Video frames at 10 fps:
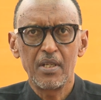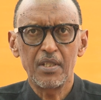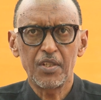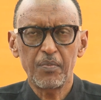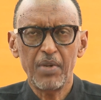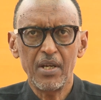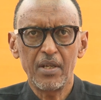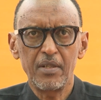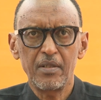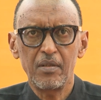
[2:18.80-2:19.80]

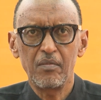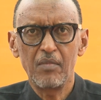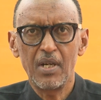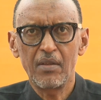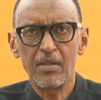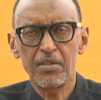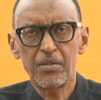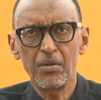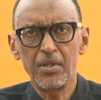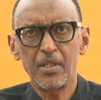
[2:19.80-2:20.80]
inspired by the
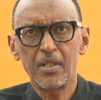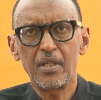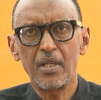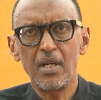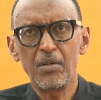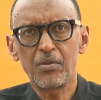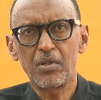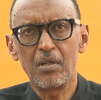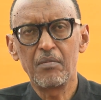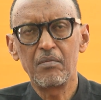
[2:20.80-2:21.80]
historic
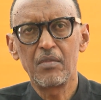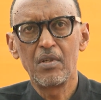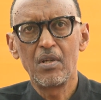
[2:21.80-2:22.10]
outcome